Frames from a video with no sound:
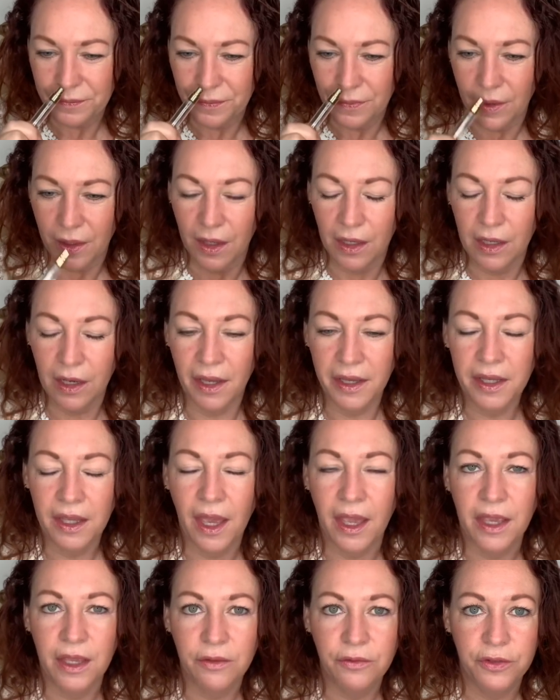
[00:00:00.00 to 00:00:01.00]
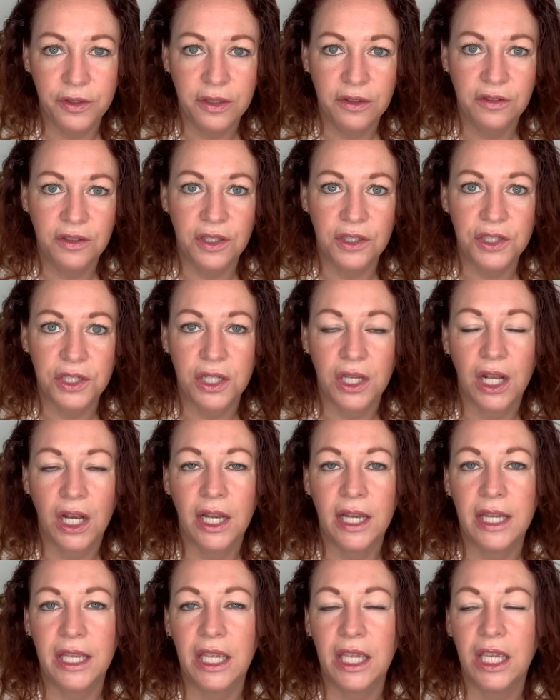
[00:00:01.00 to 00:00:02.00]
like a vintage
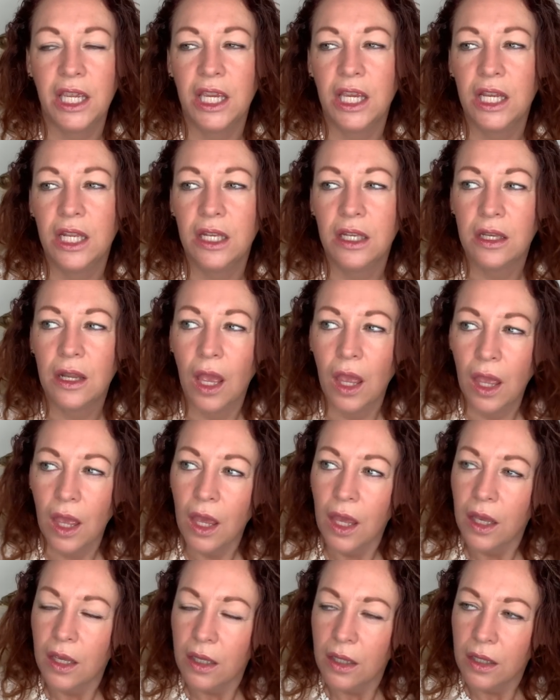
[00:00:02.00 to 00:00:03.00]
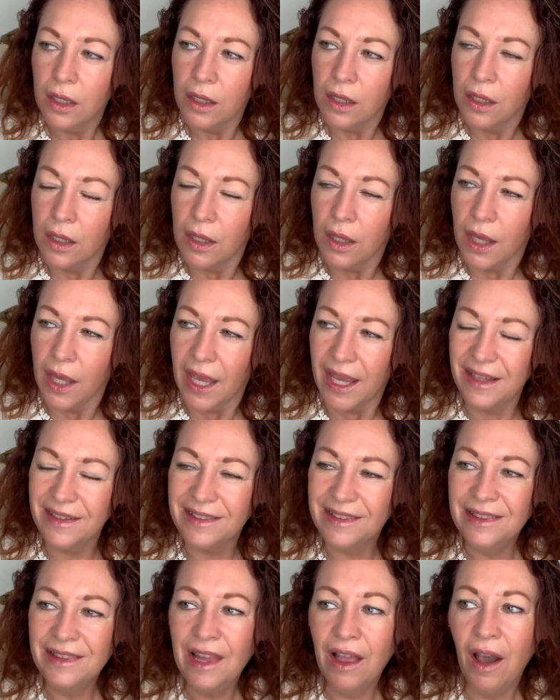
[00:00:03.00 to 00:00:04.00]
clean. It's
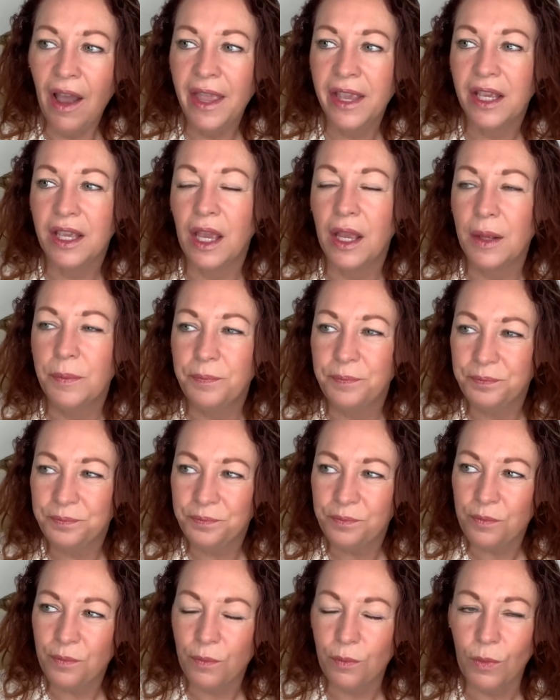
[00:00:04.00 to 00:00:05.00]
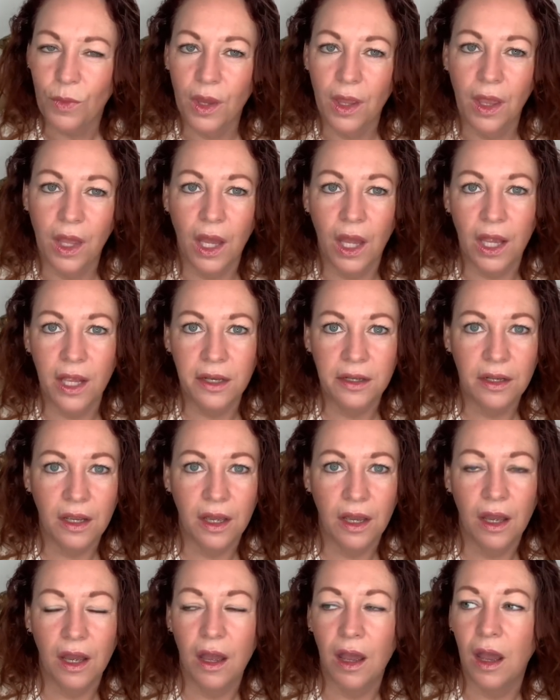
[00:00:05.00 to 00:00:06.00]
like an
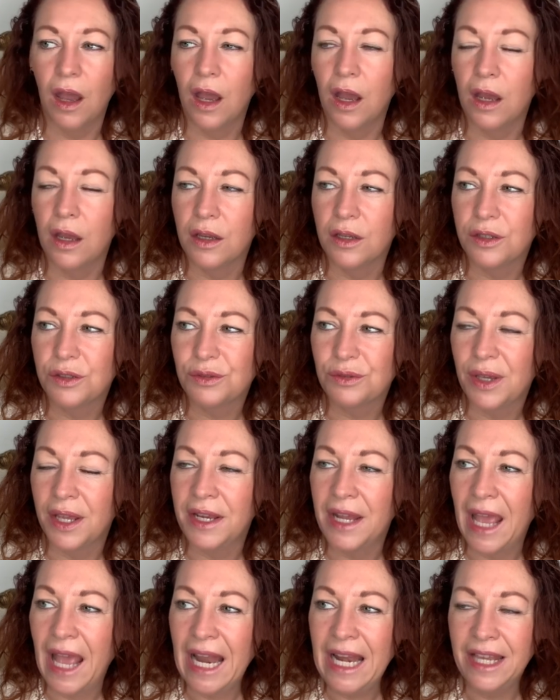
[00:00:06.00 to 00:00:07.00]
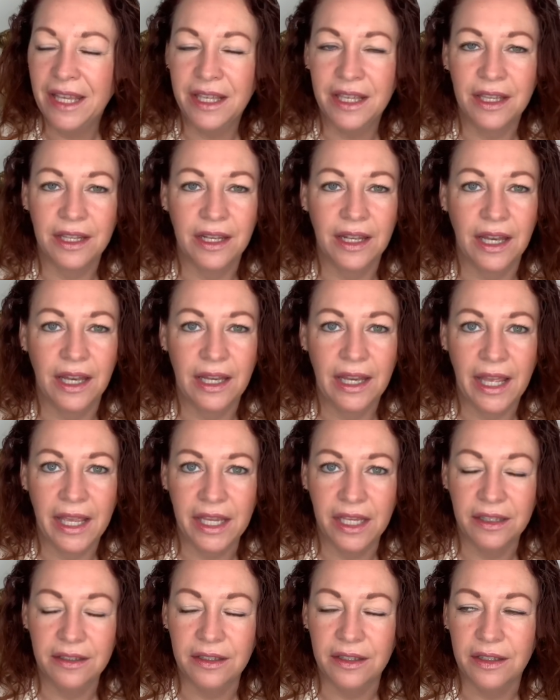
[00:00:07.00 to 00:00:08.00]
uh, an elegant
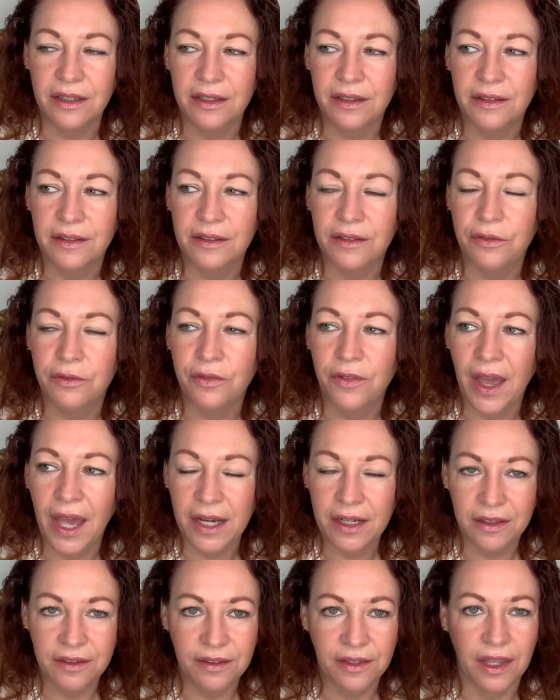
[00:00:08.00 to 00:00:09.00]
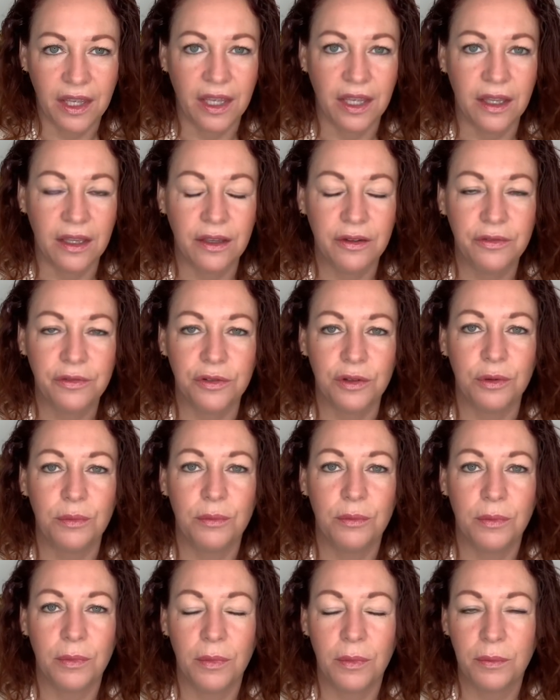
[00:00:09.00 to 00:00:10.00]
lady's vanity from